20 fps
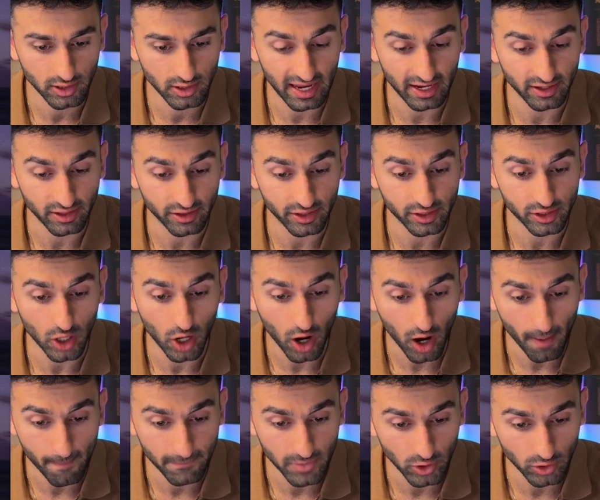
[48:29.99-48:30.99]
and the
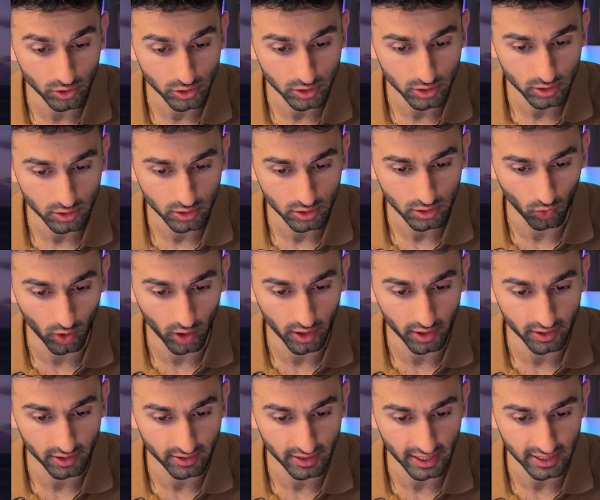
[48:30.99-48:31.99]
topmost
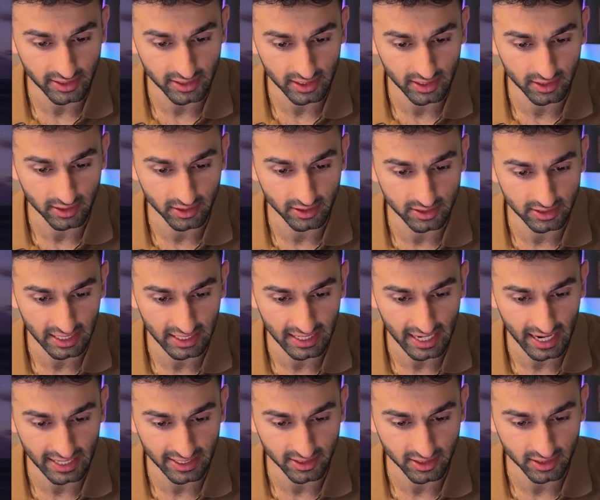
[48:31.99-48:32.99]
one that's in date
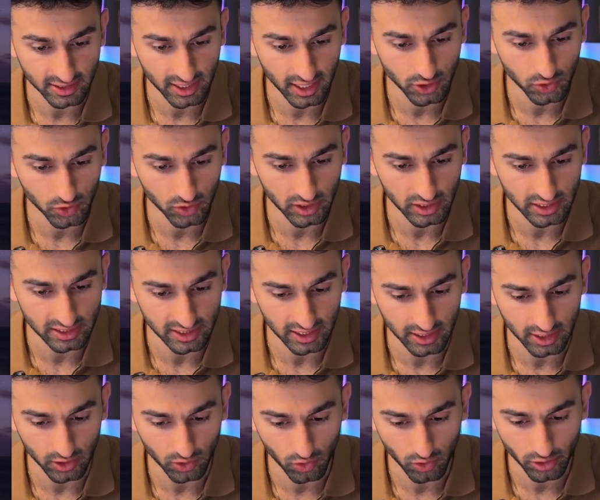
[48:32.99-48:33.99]
added to schedule in
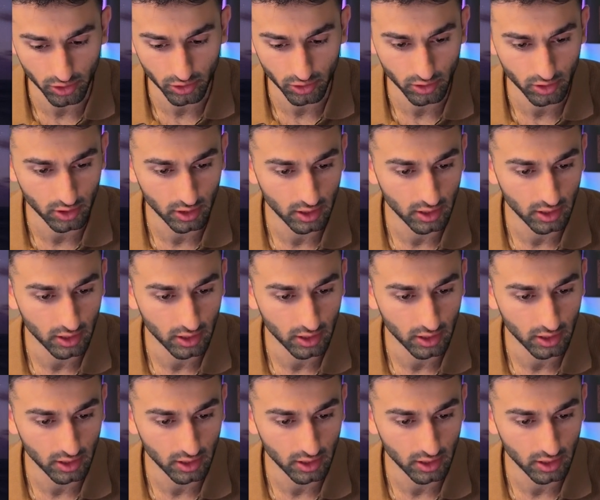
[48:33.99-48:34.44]
ascending order.